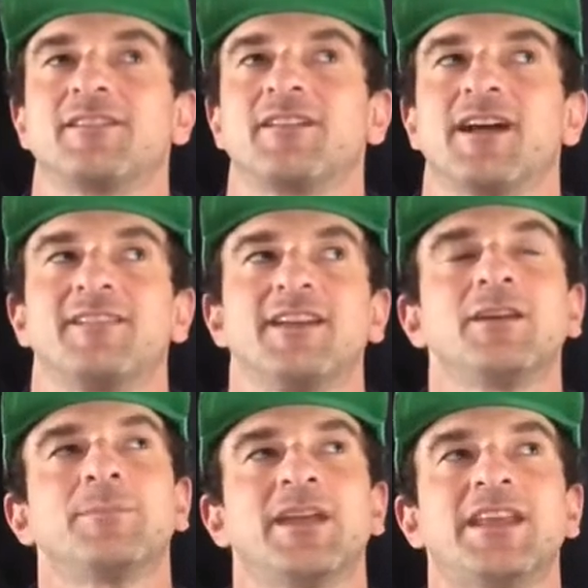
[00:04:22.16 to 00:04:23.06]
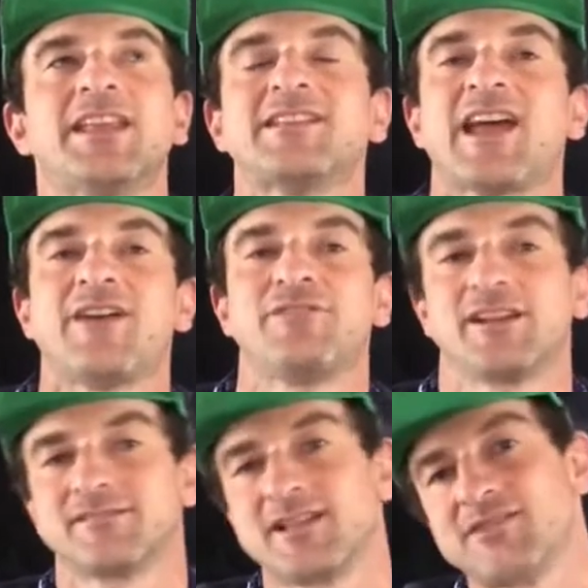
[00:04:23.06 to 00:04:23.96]
I like a painting to have a
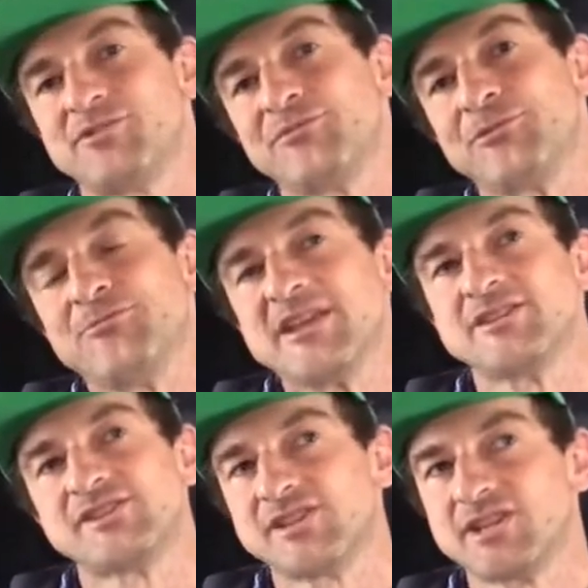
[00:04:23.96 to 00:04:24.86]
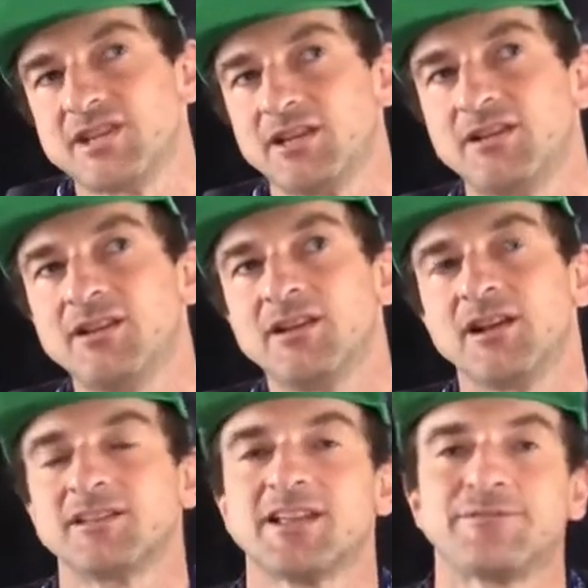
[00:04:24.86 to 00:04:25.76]
lot of information,
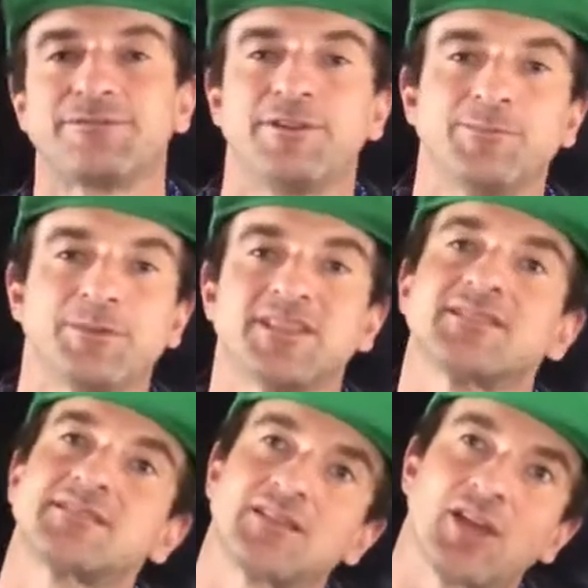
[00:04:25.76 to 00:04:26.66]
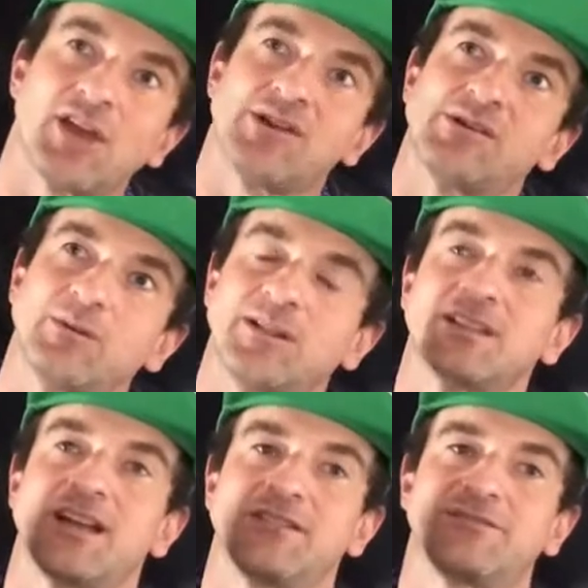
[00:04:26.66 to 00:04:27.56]
a lot of fun places to go, a
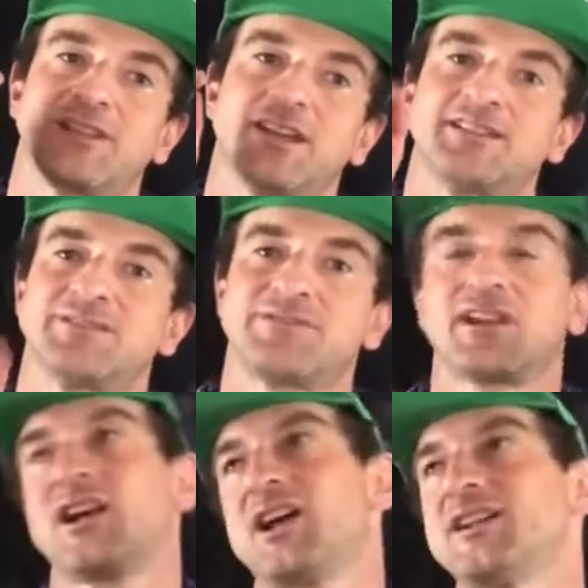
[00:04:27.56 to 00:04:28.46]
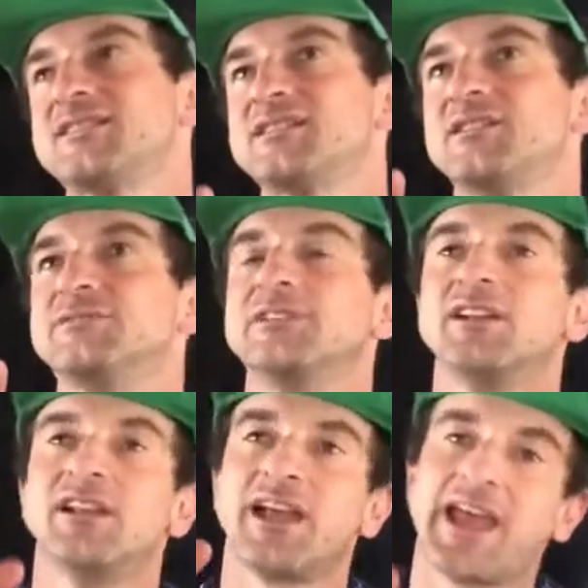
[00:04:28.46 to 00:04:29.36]
lot of different kinds of
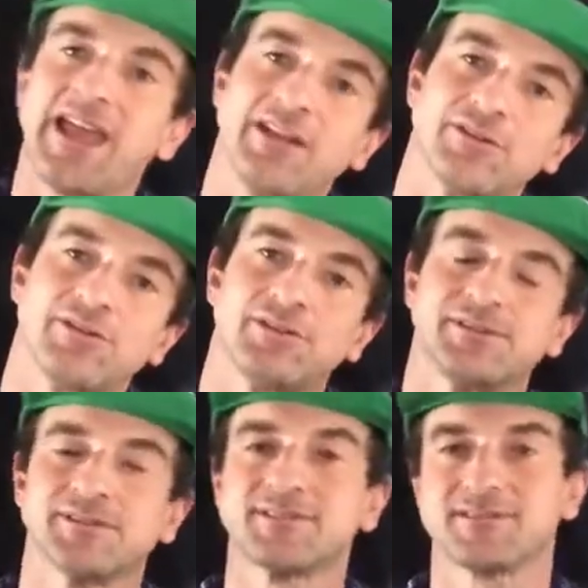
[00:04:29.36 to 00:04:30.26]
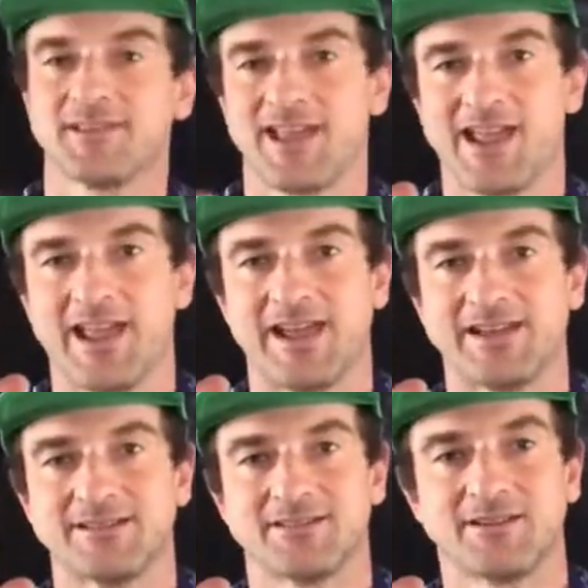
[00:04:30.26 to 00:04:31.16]
angles
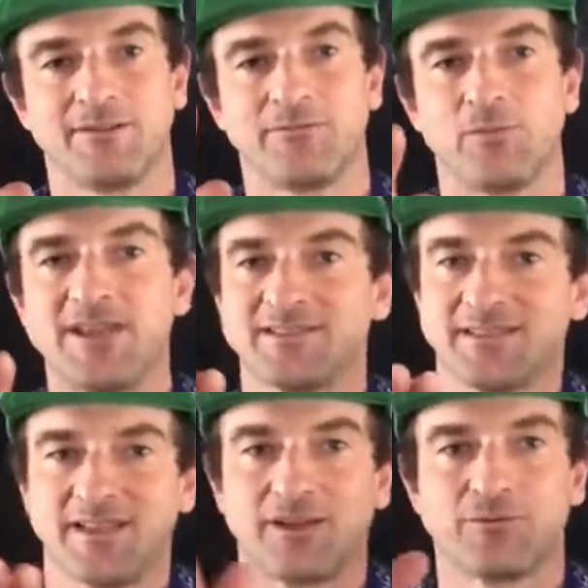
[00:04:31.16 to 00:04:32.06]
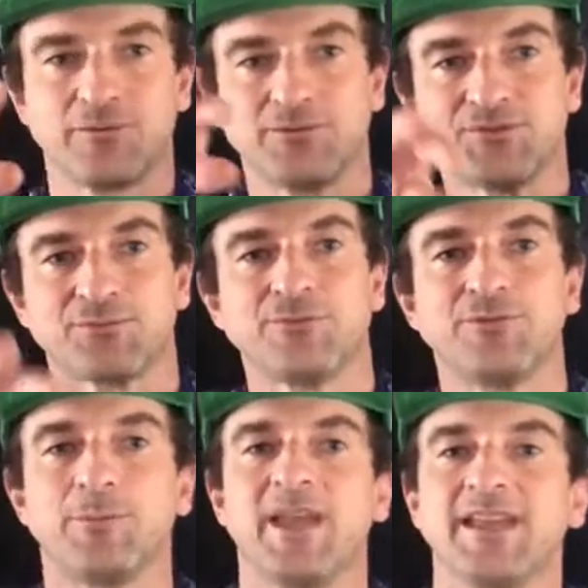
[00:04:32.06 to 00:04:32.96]
and ways to cruise through
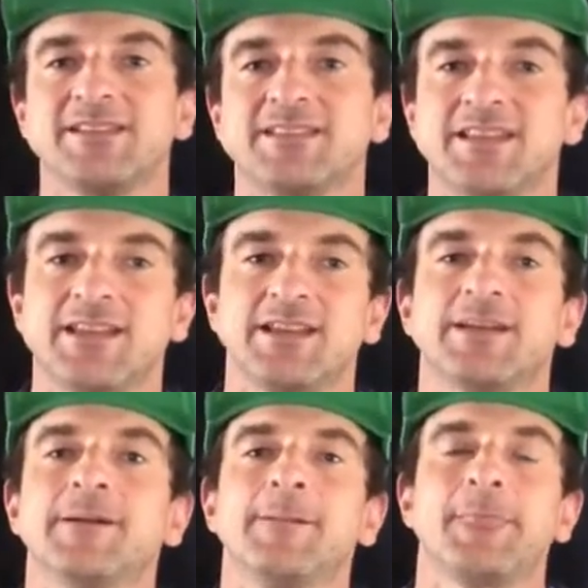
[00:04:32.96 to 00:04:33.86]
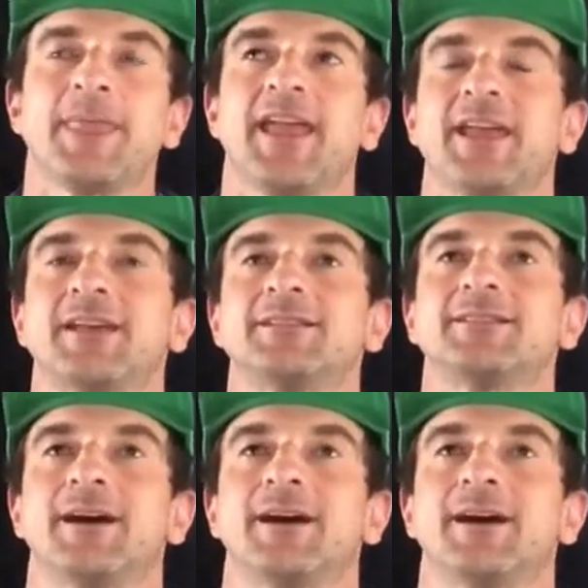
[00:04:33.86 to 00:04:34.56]
the painting, and